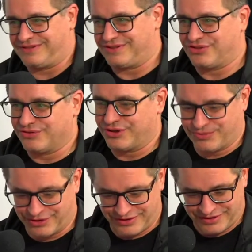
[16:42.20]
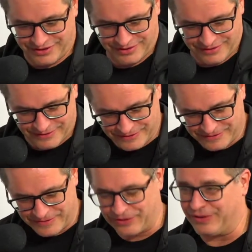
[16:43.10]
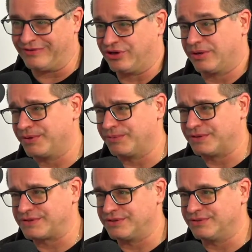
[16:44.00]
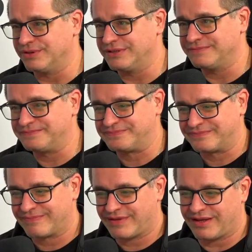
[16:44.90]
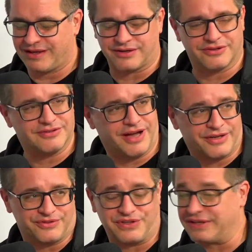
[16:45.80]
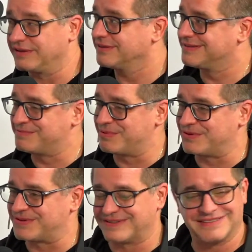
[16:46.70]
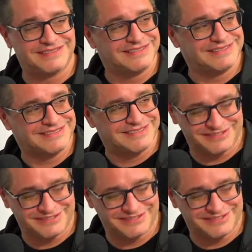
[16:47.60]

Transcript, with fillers: or perceived as a dirty word. Although every company wants to. You think so? I don't know. I don't think it is. I don't think so